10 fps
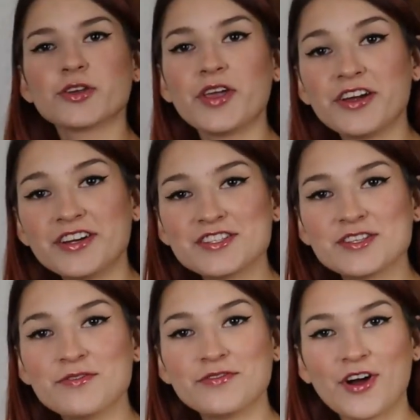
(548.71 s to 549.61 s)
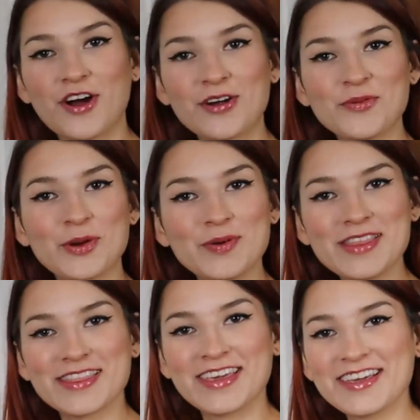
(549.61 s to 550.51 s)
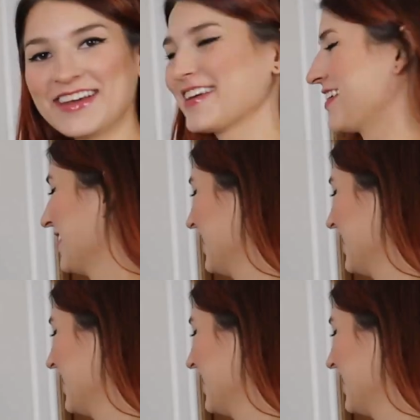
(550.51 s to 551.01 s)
Here it is so far. What do we think?